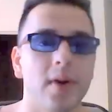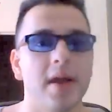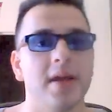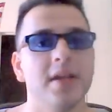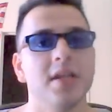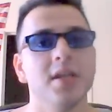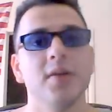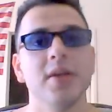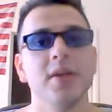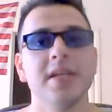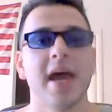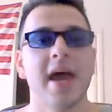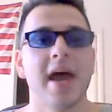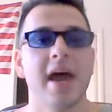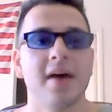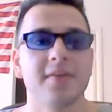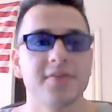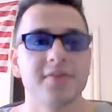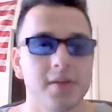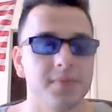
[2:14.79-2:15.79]
and you need to
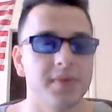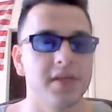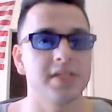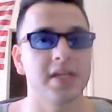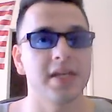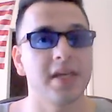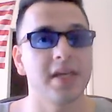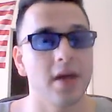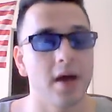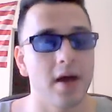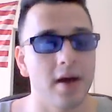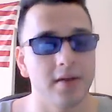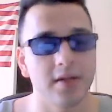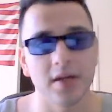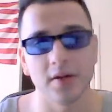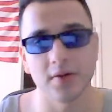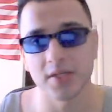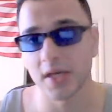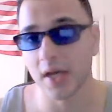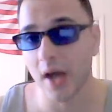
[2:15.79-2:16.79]
have something to
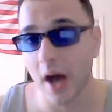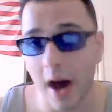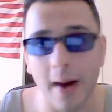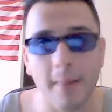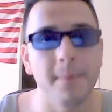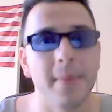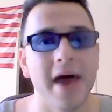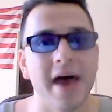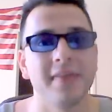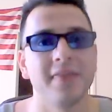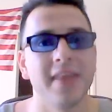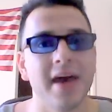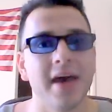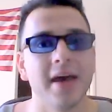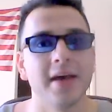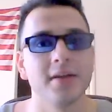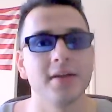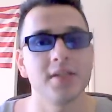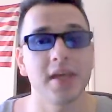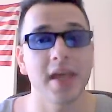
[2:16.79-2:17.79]
combat
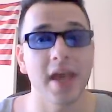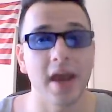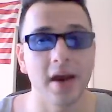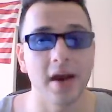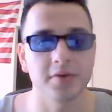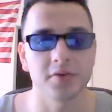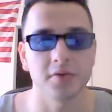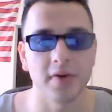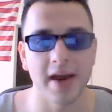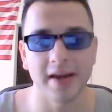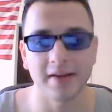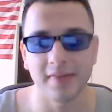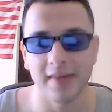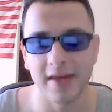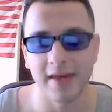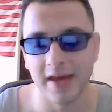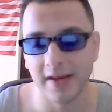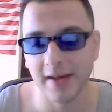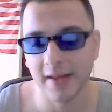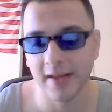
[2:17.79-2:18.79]
that, to counteract
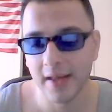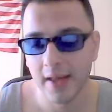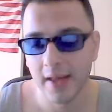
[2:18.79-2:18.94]
that.